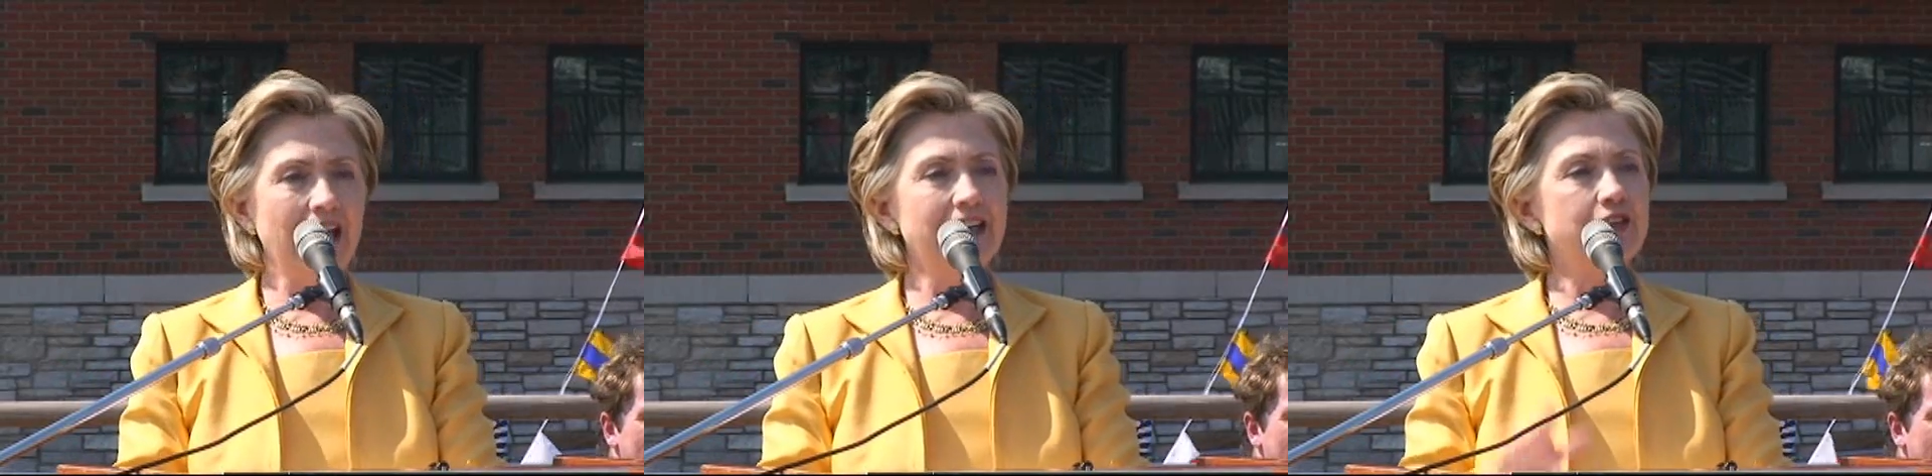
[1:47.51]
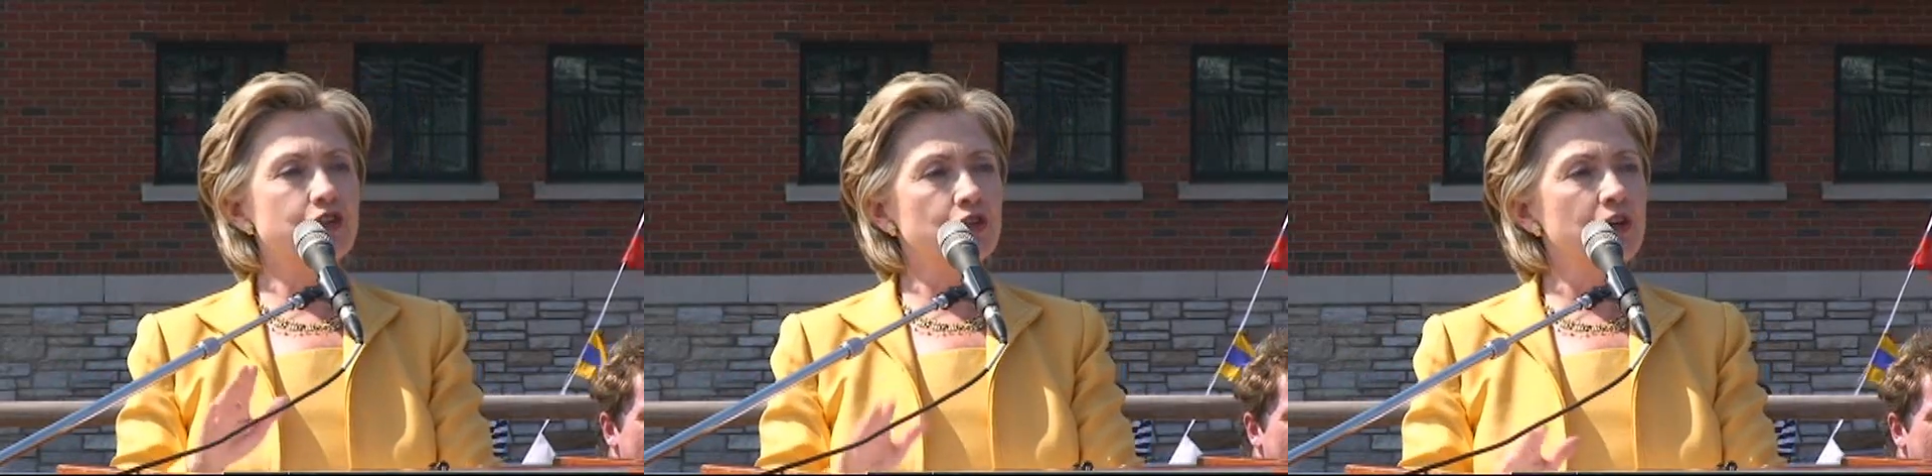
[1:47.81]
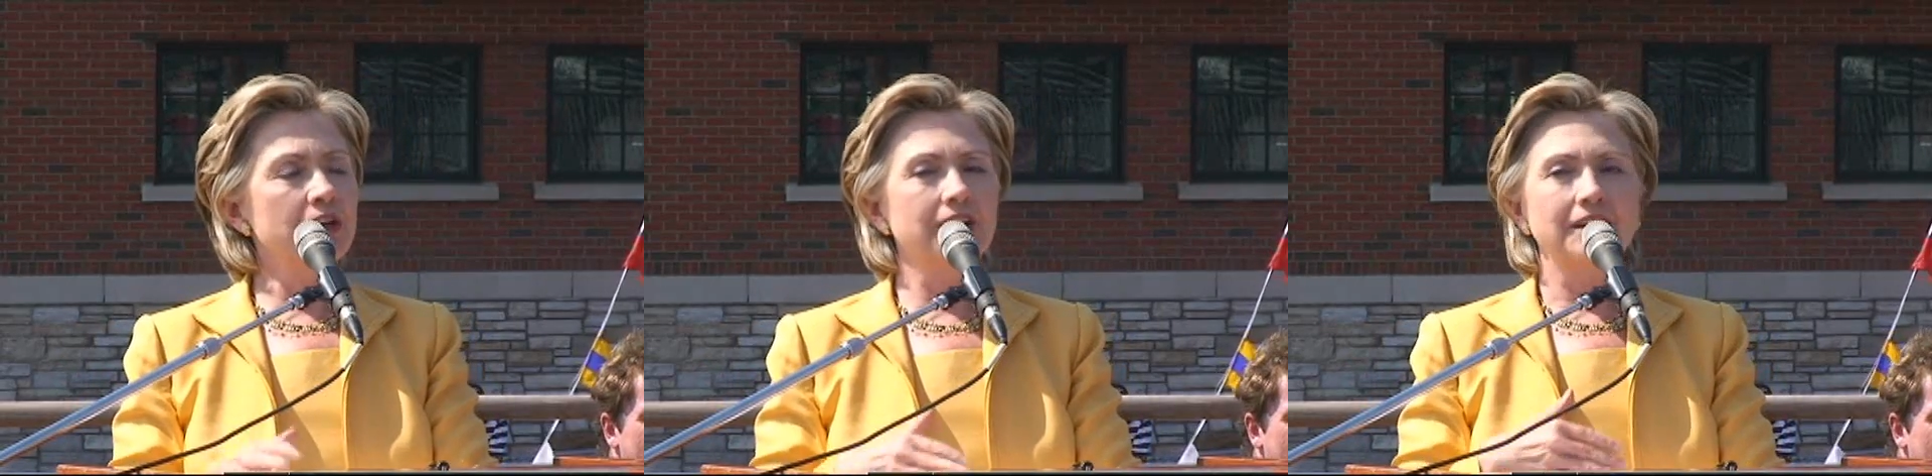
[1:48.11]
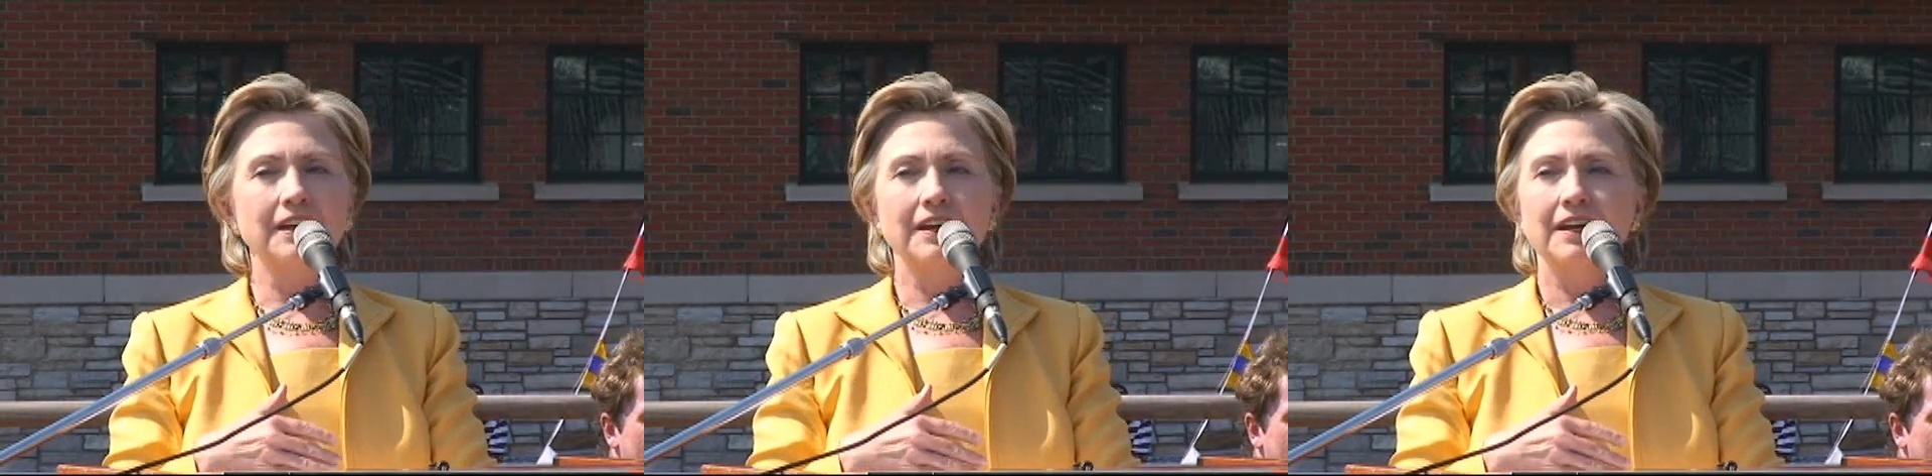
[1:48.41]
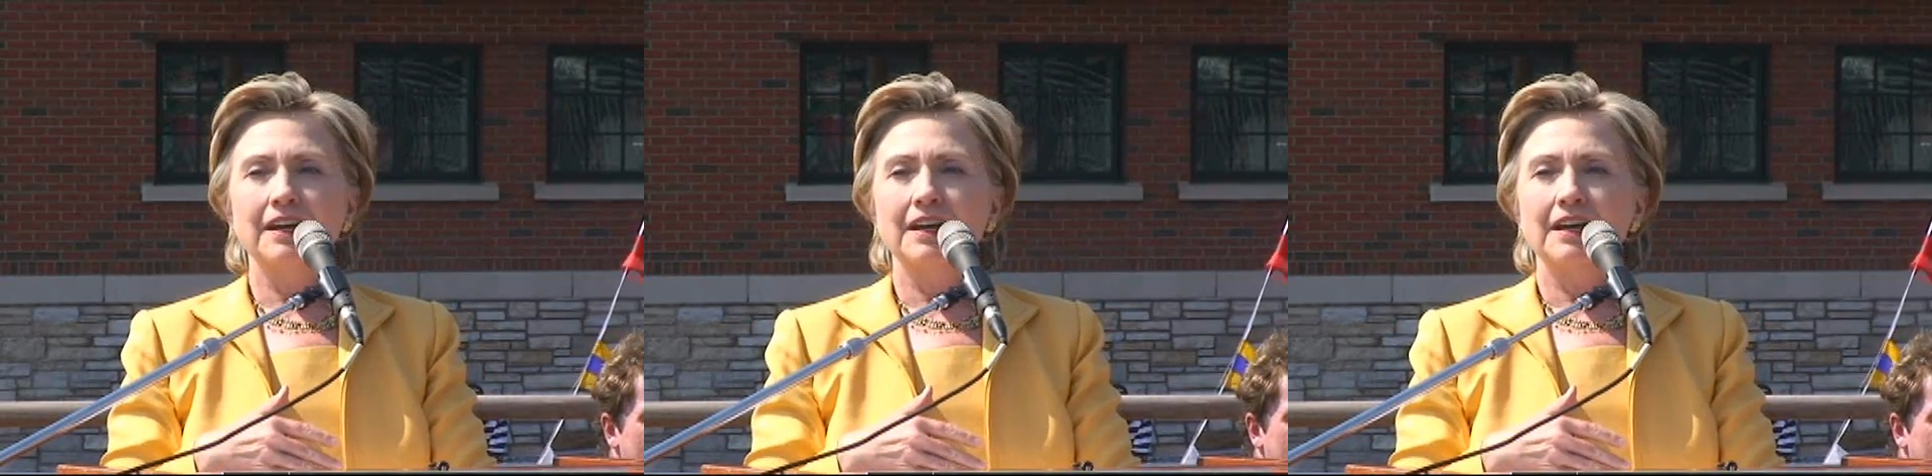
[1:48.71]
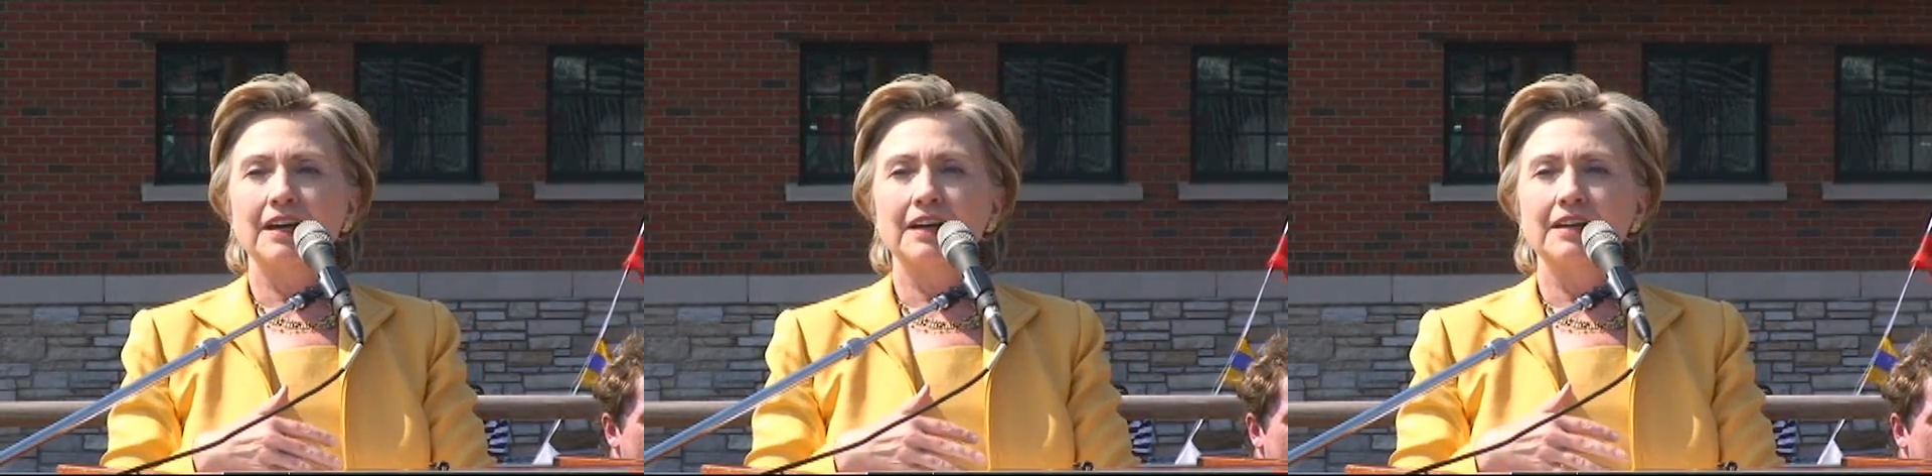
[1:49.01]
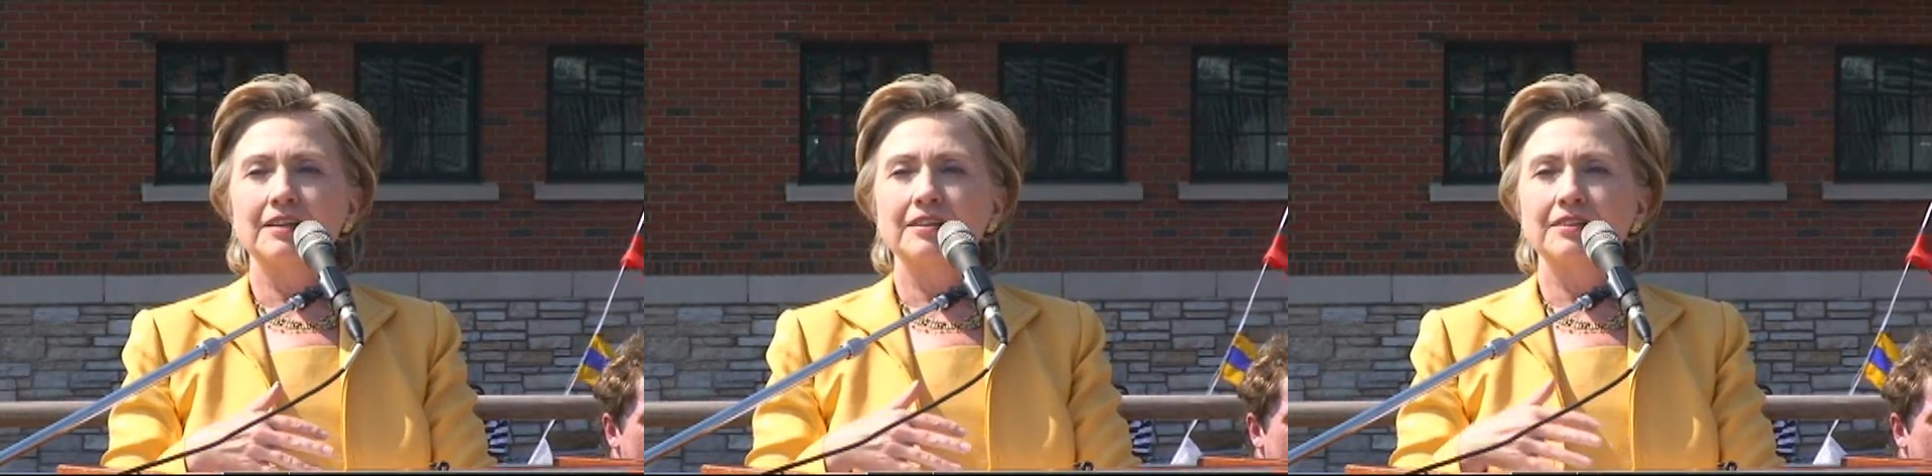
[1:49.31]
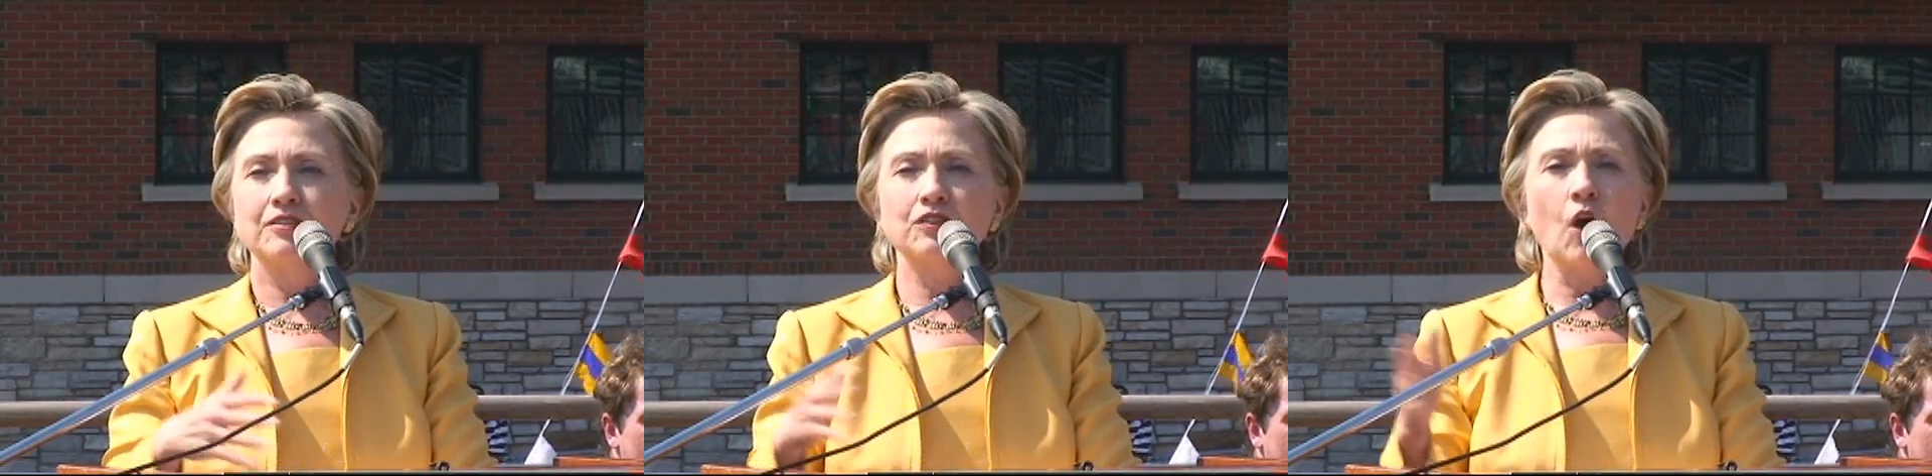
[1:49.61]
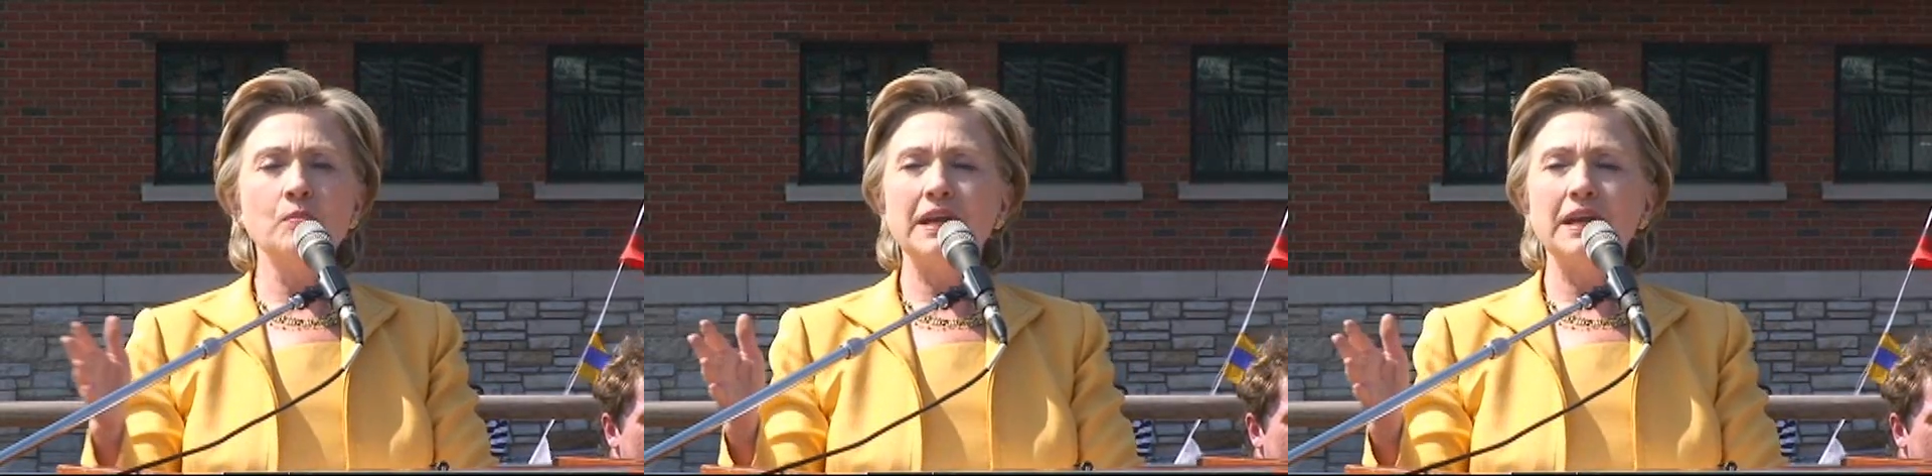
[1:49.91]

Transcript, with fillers: And it took so